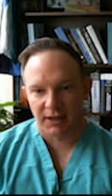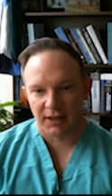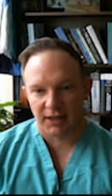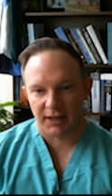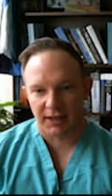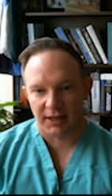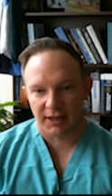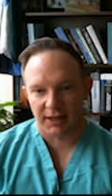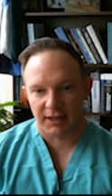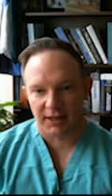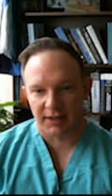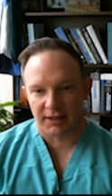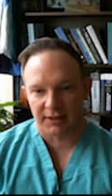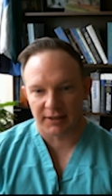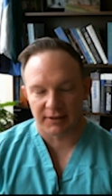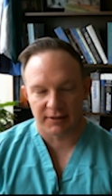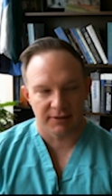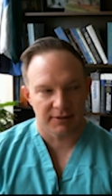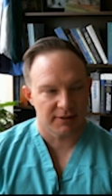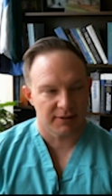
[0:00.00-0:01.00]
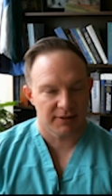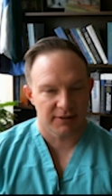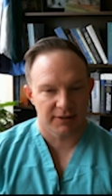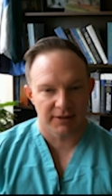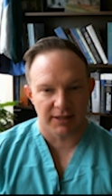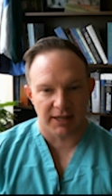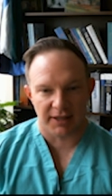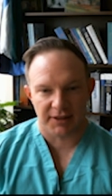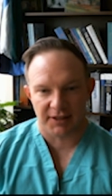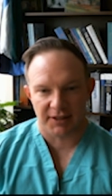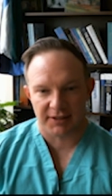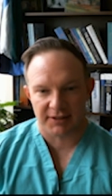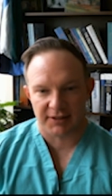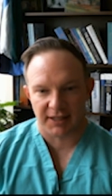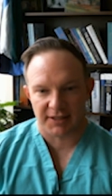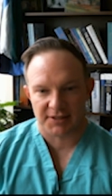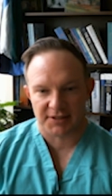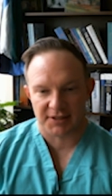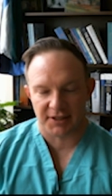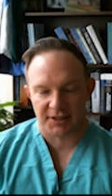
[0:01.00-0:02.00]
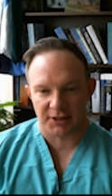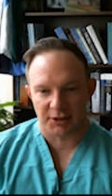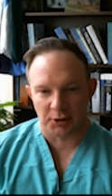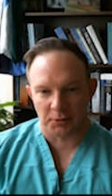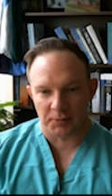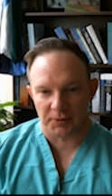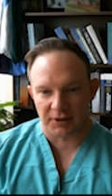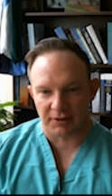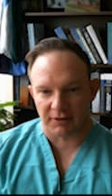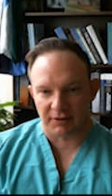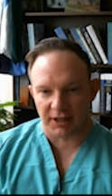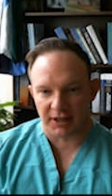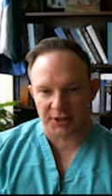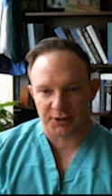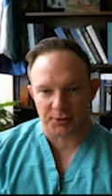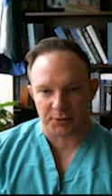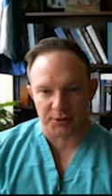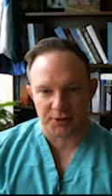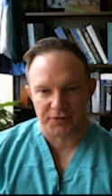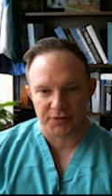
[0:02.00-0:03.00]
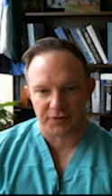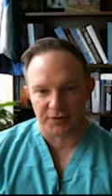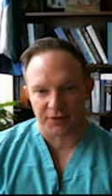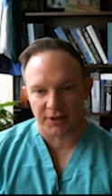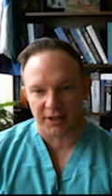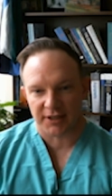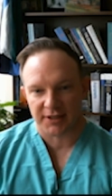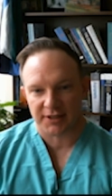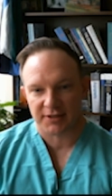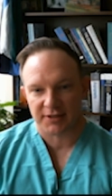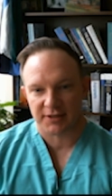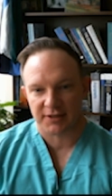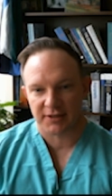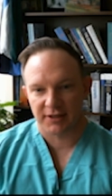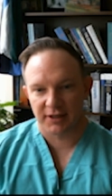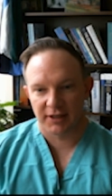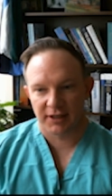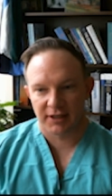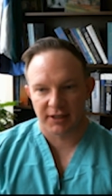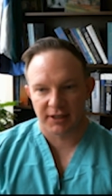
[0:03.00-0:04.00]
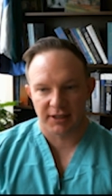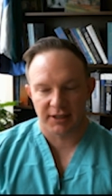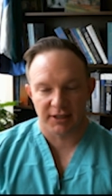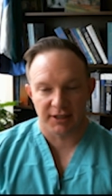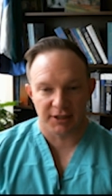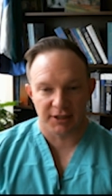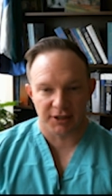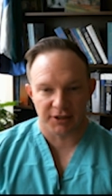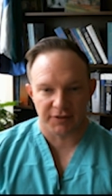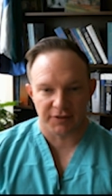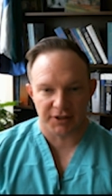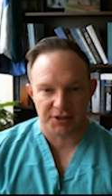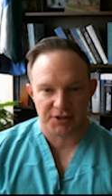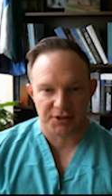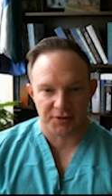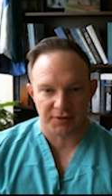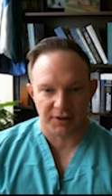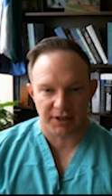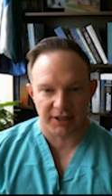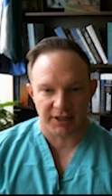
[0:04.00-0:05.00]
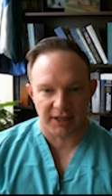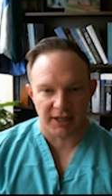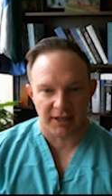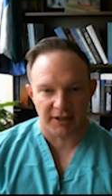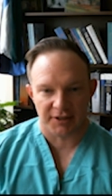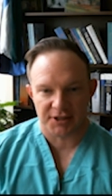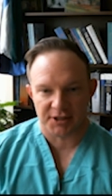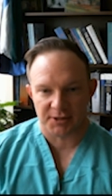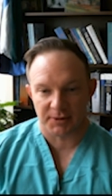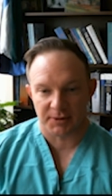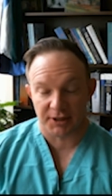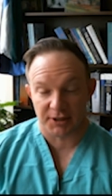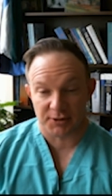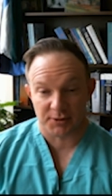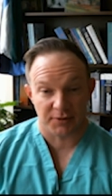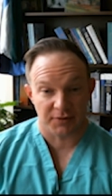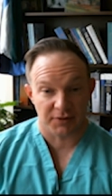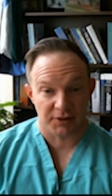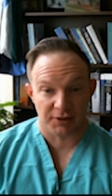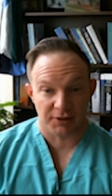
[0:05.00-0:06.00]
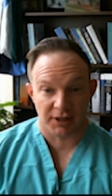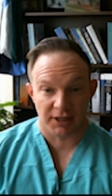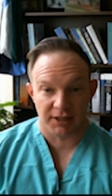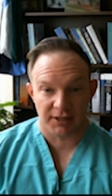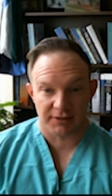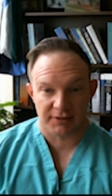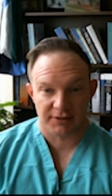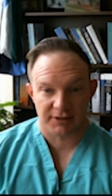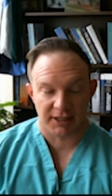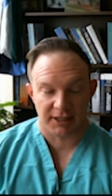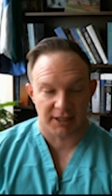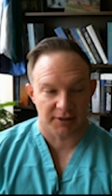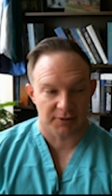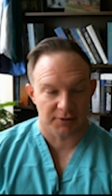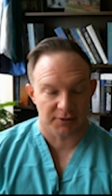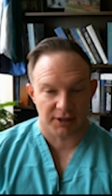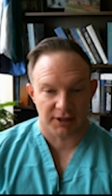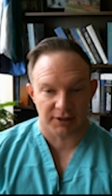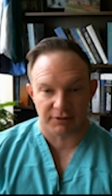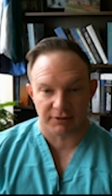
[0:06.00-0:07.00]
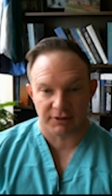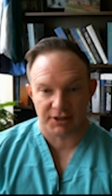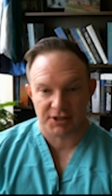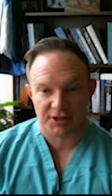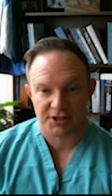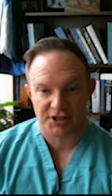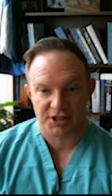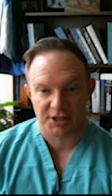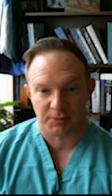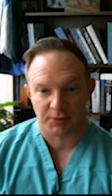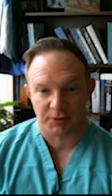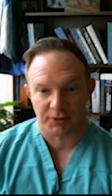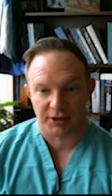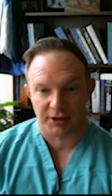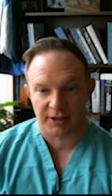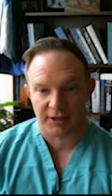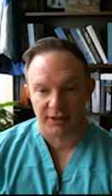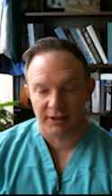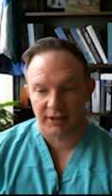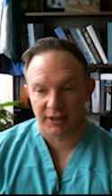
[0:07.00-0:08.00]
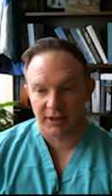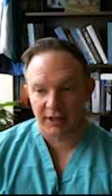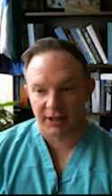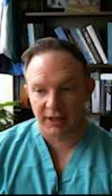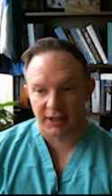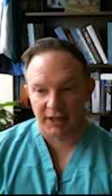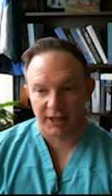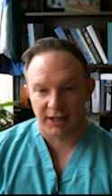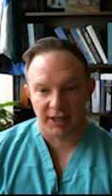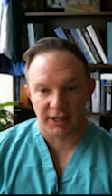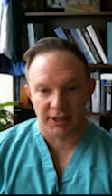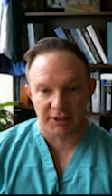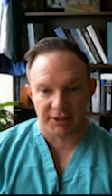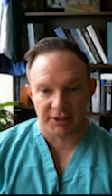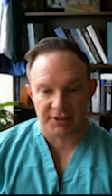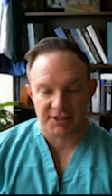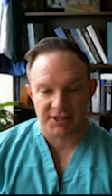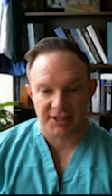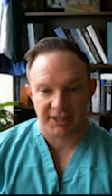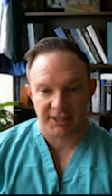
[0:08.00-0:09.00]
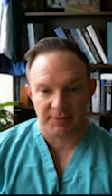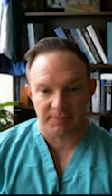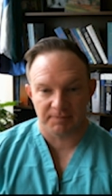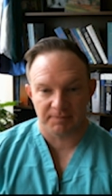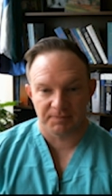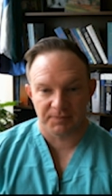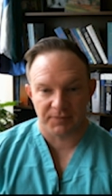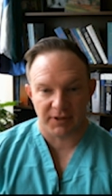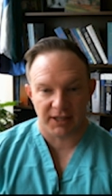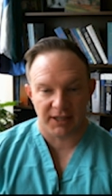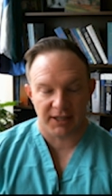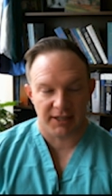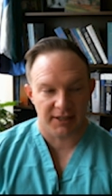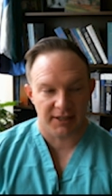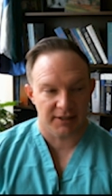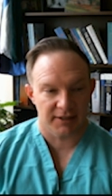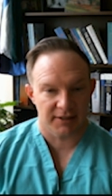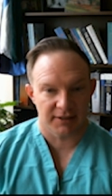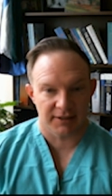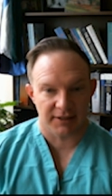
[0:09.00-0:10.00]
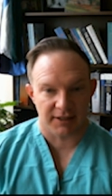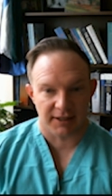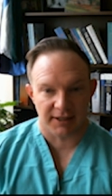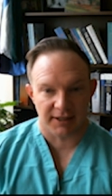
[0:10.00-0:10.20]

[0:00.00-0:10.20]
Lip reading: And I think that's going to open a lot of doors for us in interventional radiology because we have a great relationship with her and her team, and